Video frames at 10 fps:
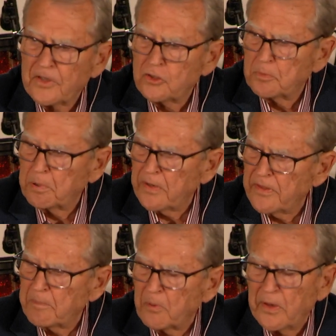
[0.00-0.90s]
Did you pray
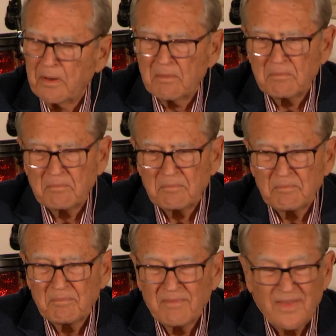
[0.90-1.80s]
that prayer?
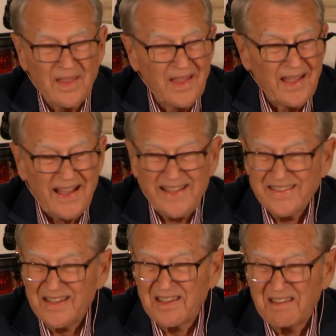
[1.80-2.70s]

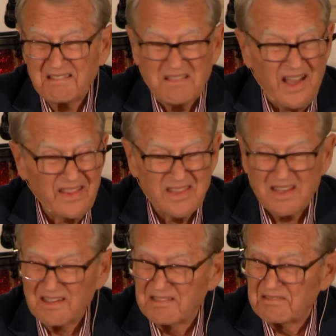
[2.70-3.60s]
I think, I
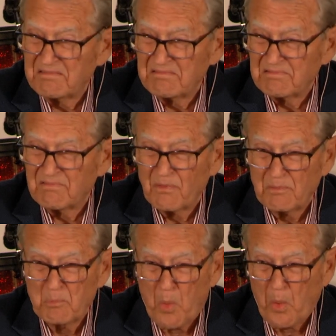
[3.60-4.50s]
think
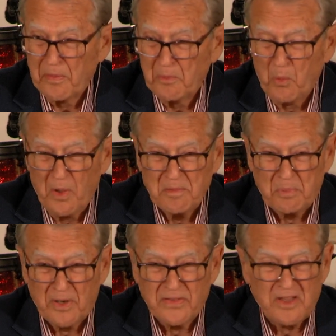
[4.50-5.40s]
more than
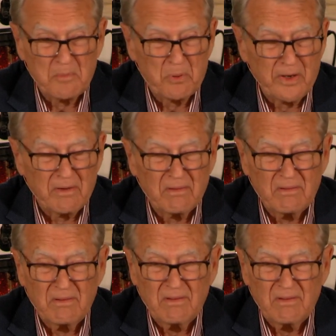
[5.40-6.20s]
one prayed that prayer.